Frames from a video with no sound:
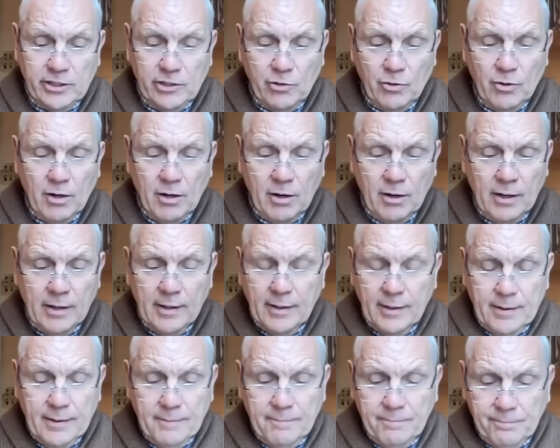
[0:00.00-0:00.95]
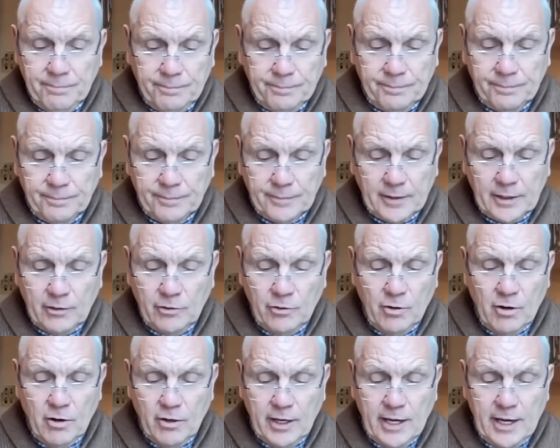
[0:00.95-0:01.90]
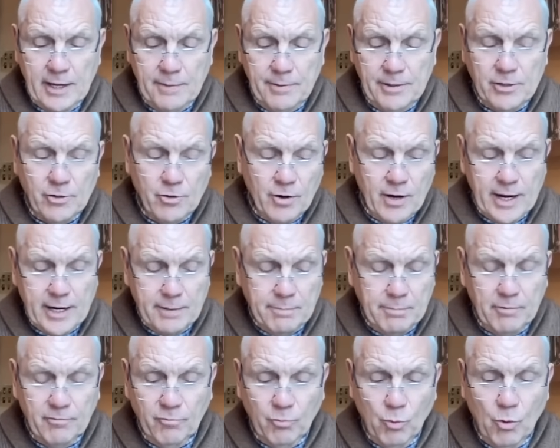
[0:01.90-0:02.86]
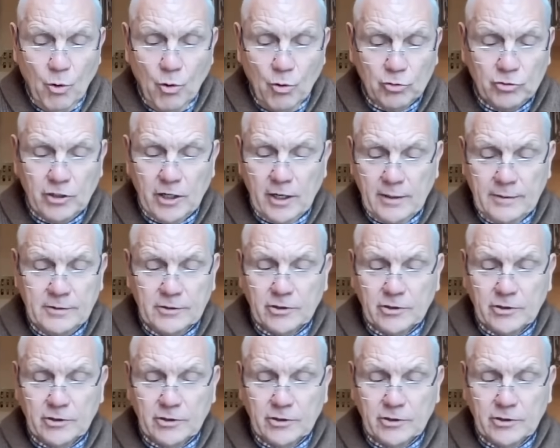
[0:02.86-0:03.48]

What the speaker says: You are keeping your head above water,